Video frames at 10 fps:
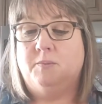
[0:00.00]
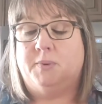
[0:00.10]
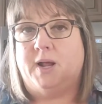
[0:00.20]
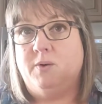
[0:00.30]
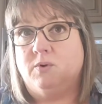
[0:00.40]

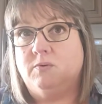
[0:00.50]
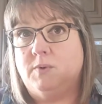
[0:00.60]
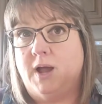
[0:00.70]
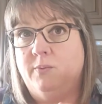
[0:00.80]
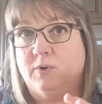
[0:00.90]
But I
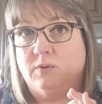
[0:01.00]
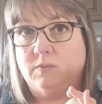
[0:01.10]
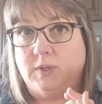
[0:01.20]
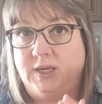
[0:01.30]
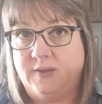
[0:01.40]

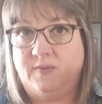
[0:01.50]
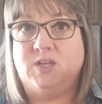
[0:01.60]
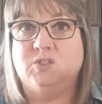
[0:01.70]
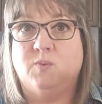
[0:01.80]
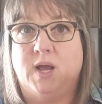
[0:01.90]
will get
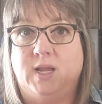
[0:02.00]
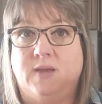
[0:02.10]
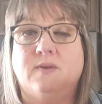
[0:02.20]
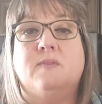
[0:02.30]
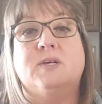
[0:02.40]
these ready,
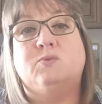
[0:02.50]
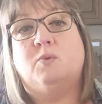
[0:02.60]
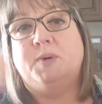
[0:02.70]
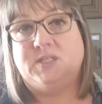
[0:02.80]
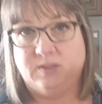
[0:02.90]
and then this will
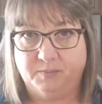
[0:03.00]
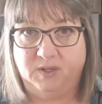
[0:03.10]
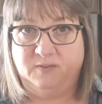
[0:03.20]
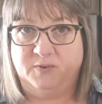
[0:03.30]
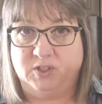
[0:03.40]
be
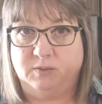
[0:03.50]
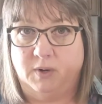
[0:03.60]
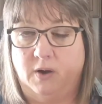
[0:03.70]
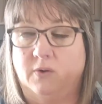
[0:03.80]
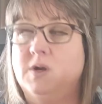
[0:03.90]
something for
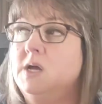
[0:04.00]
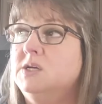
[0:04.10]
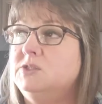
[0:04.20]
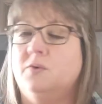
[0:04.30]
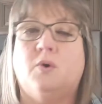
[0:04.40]
tomorrow.
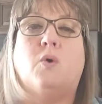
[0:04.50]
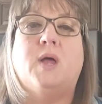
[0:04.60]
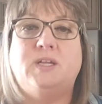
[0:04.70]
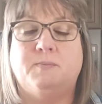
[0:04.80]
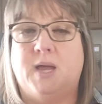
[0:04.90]
So the whole
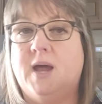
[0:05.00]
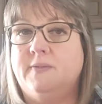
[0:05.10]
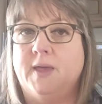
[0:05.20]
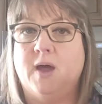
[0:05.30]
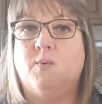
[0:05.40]
idea
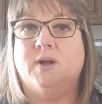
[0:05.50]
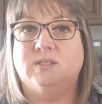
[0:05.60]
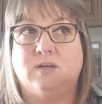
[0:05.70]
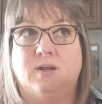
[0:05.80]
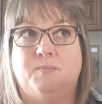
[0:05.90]
behind that one
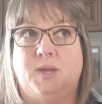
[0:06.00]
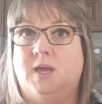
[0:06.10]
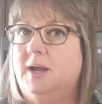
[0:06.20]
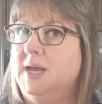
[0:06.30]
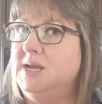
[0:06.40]
is going to
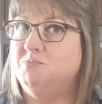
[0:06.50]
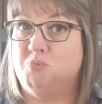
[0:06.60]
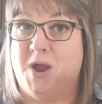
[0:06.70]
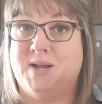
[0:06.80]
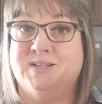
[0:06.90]
be, again,
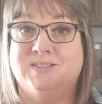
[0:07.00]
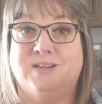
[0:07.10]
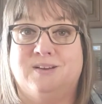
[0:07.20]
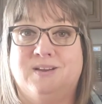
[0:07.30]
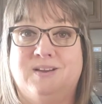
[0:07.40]

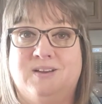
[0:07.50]
practicing.